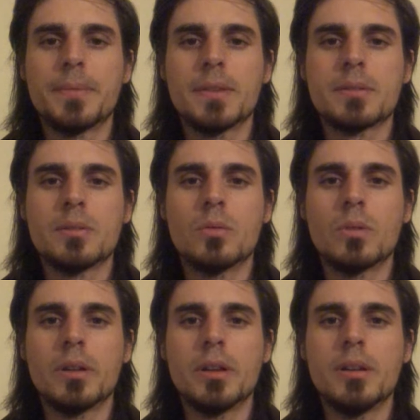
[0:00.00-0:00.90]
So don't
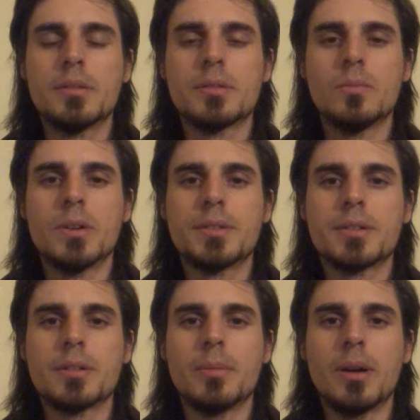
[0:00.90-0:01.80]
worry so
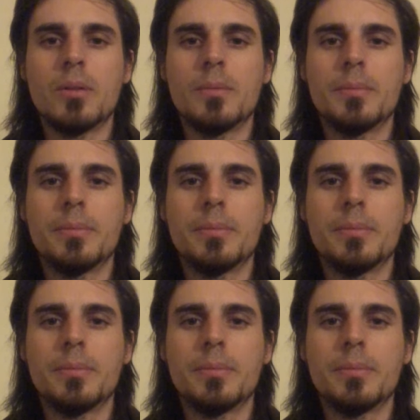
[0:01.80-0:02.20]
much about